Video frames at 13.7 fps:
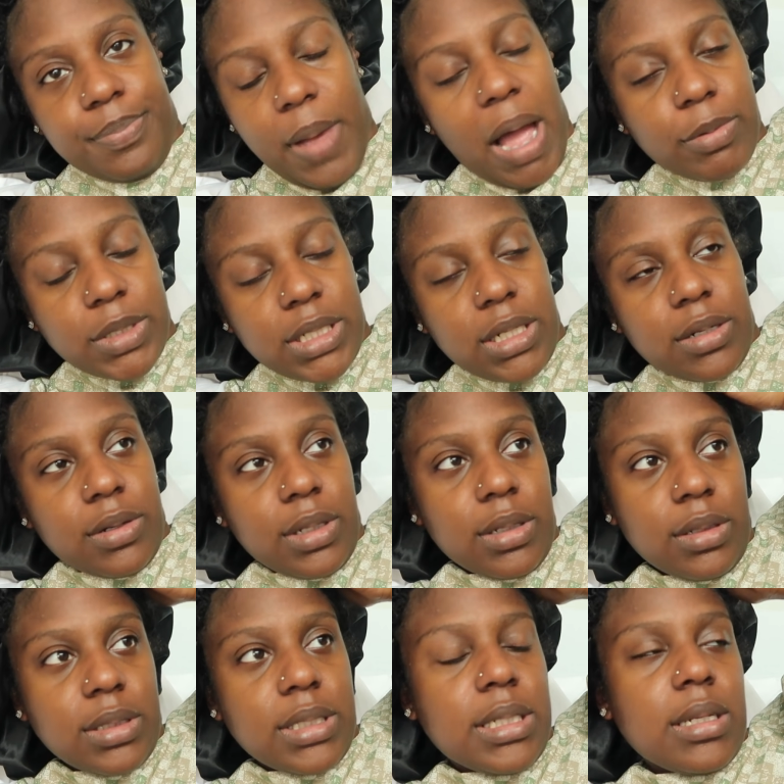I was in
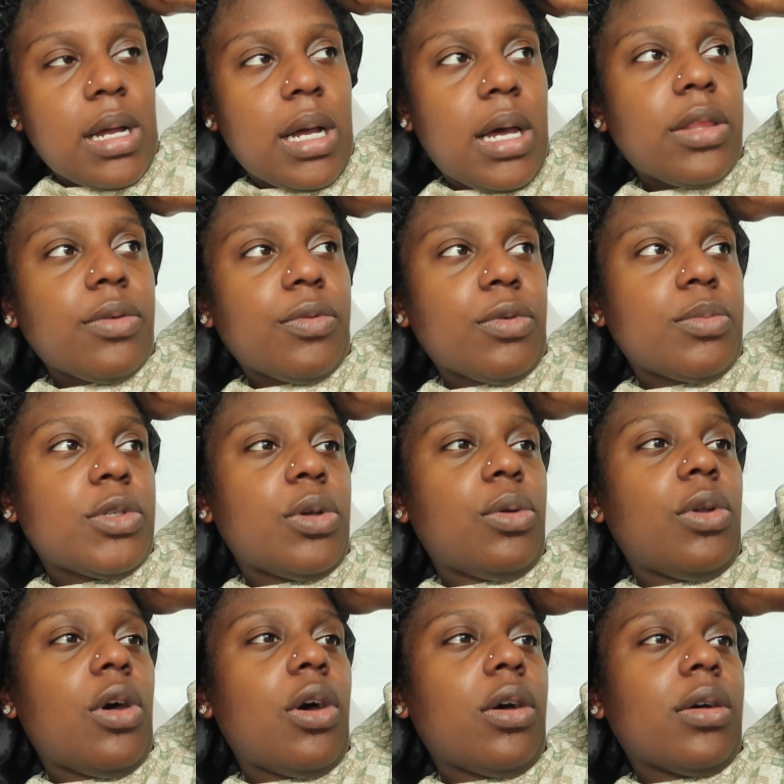the other room so
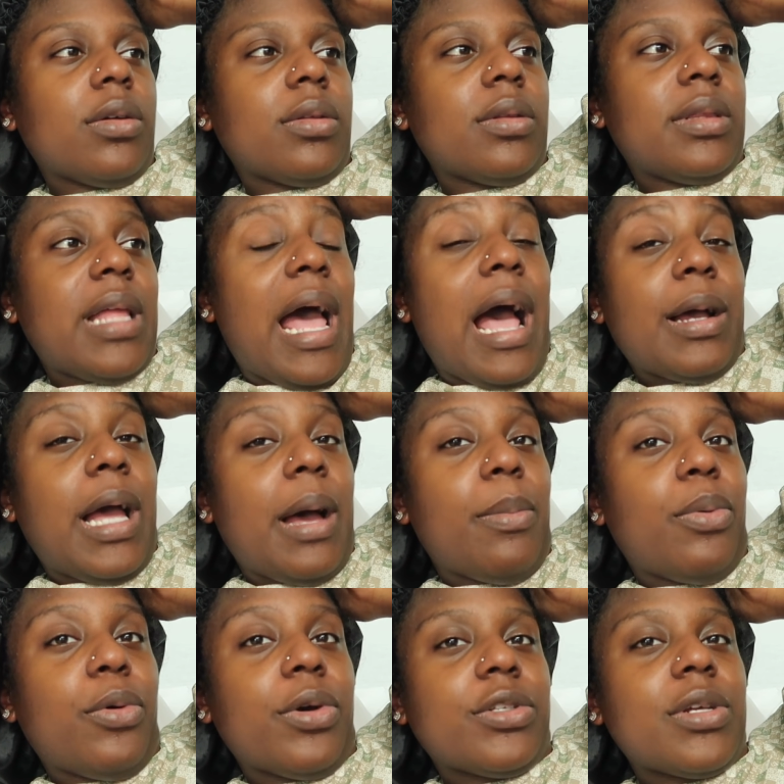long that I got
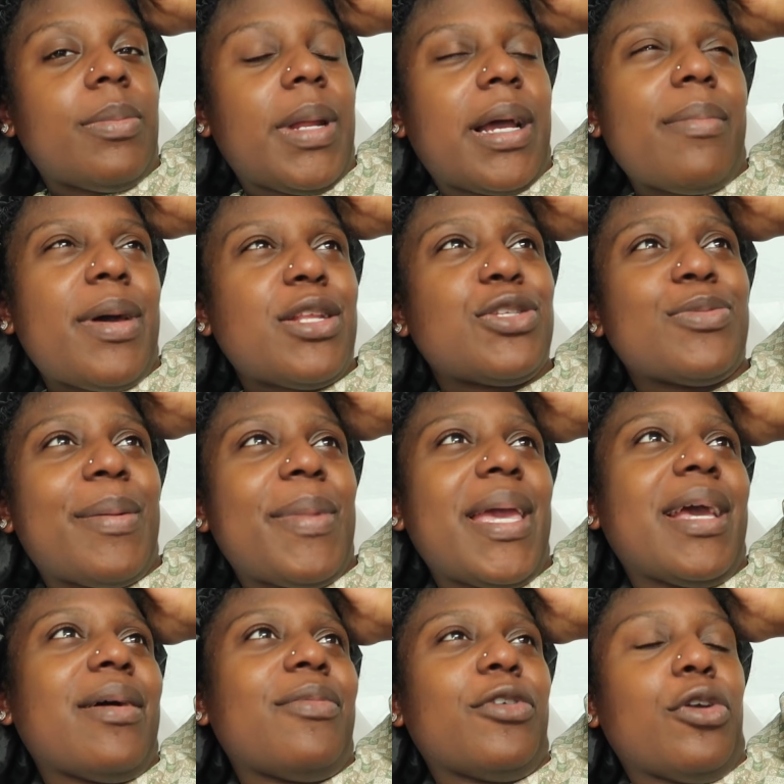bored. So I'm like, I'm about to do my
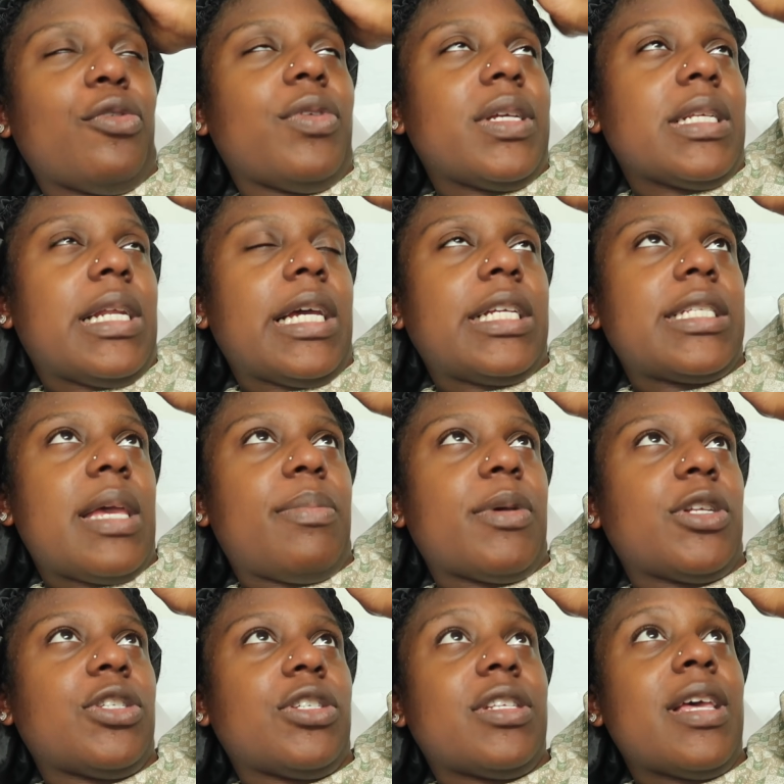makeup for no reason, like take
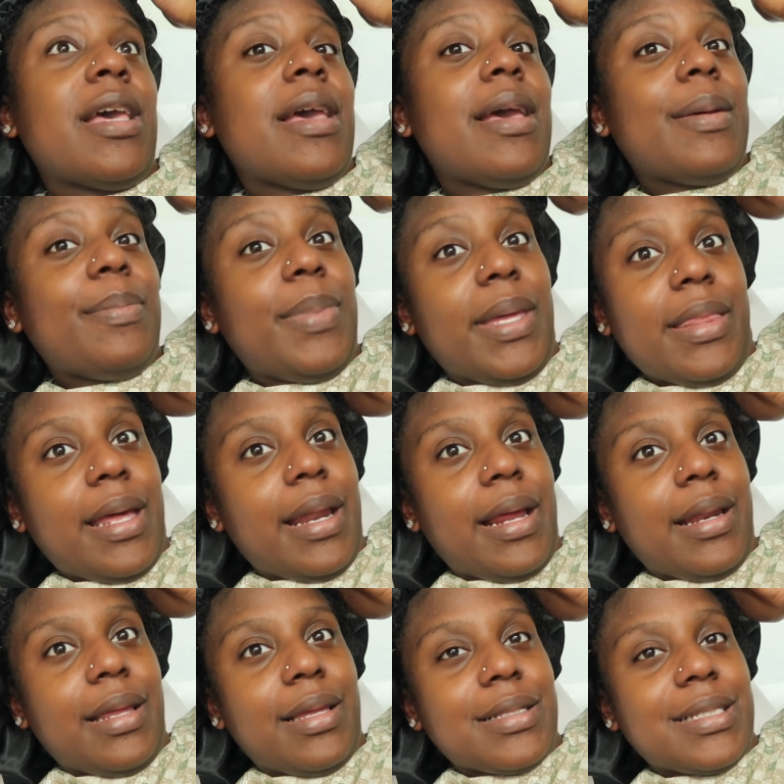pictures, being that I
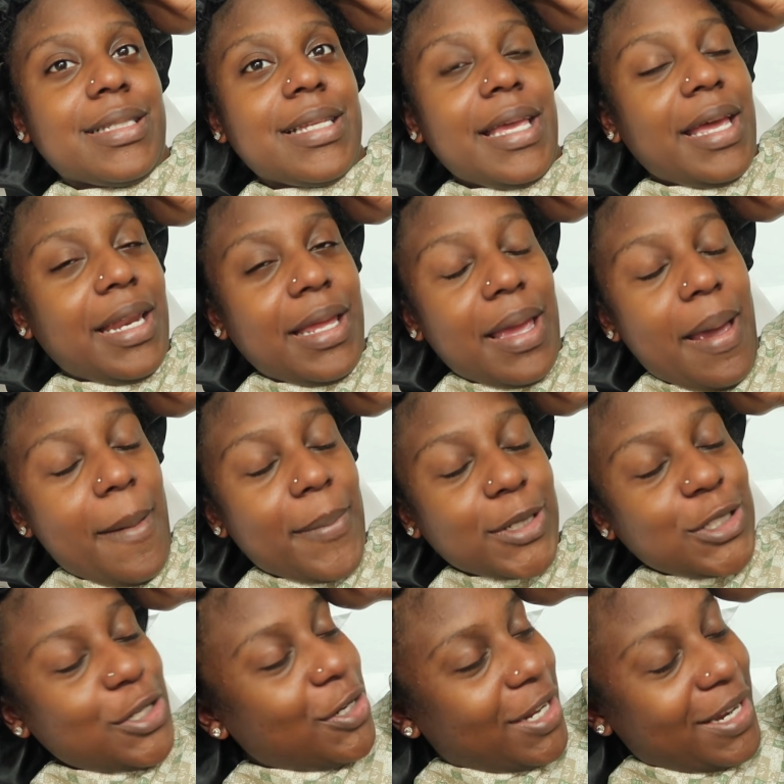didn't get to take any
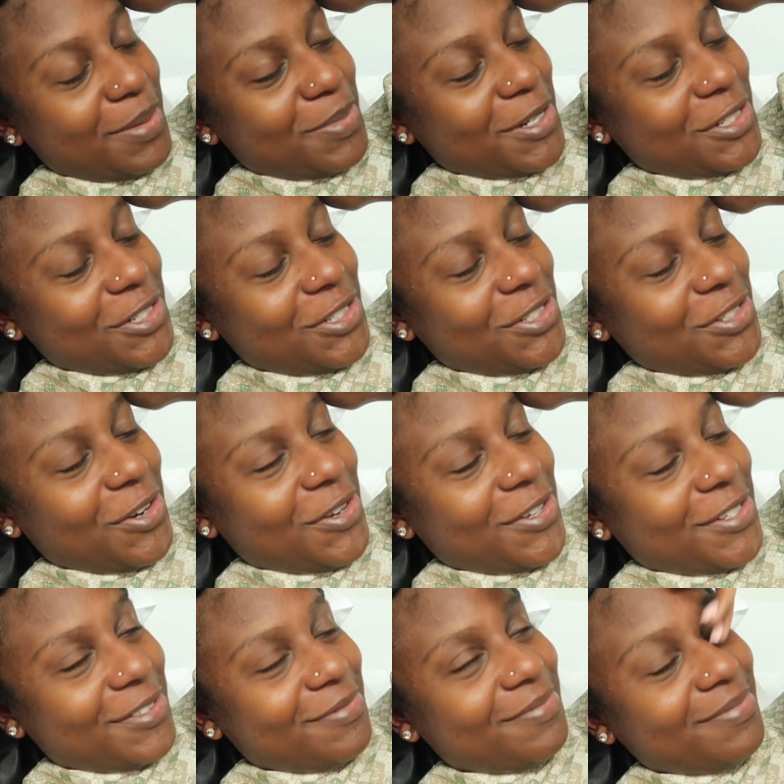maternity pictures,
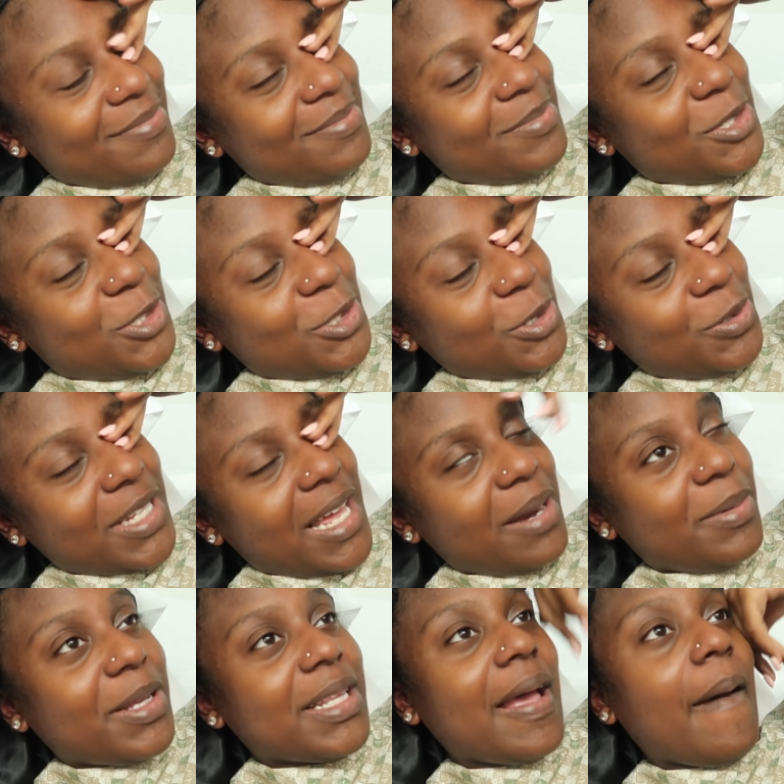y'all. I'm so sad
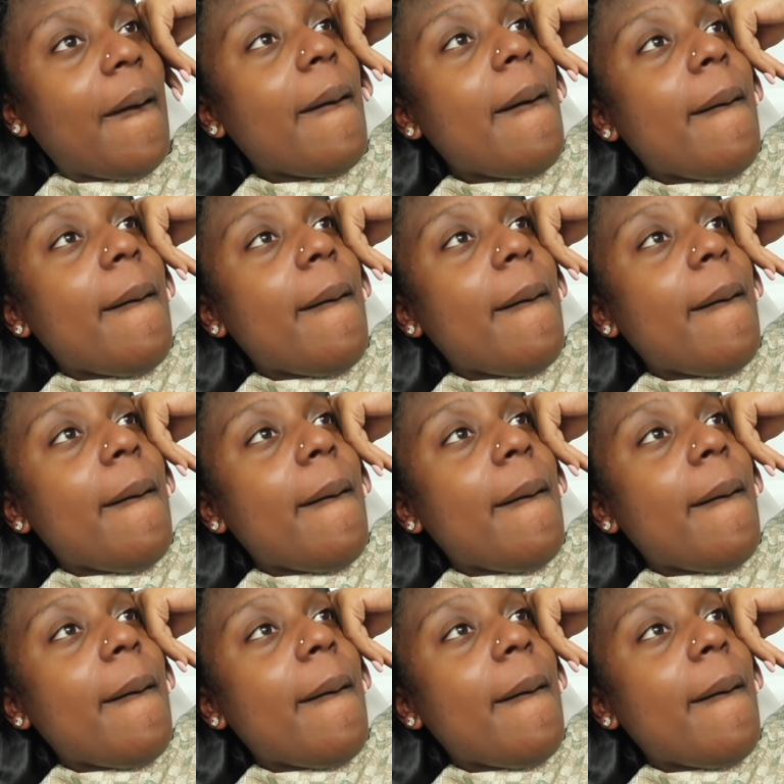about that.